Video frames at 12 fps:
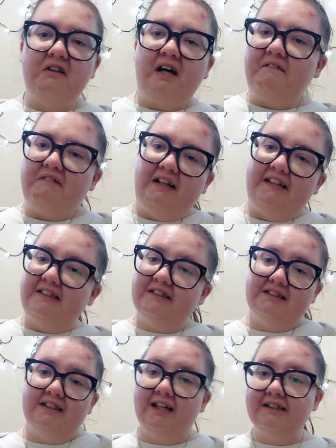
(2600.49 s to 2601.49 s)
that I've had
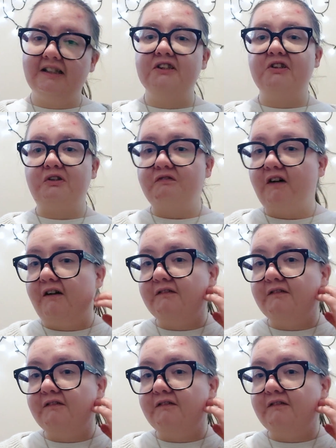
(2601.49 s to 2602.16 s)
anything like that so far,